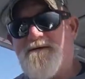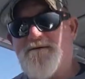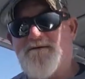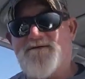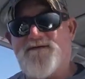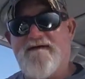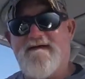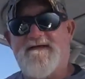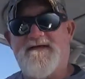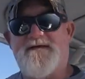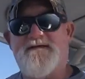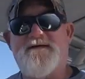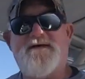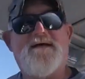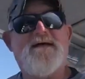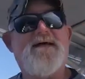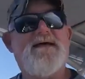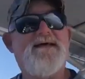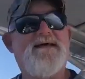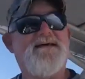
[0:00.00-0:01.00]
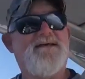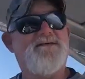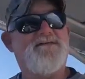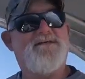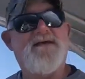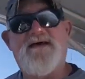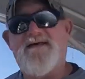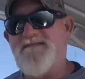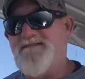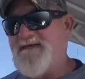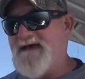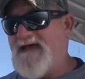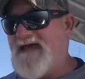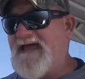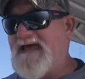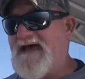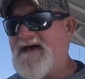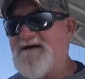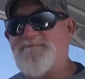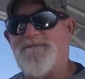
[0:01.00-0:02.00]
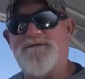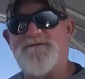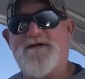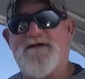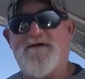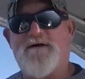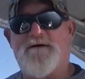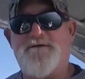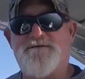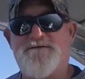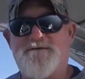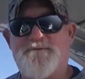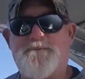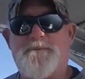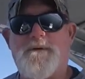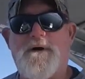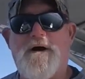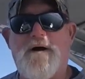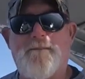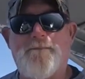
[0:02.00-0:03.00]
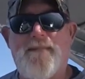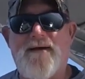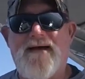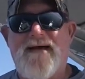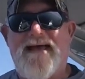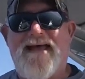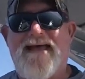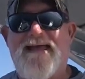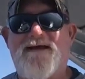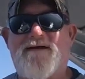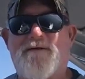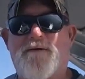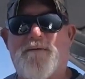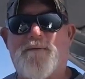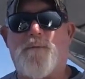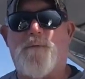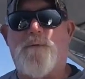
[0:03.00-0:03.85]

and New Zealand is they have what they call drum anchor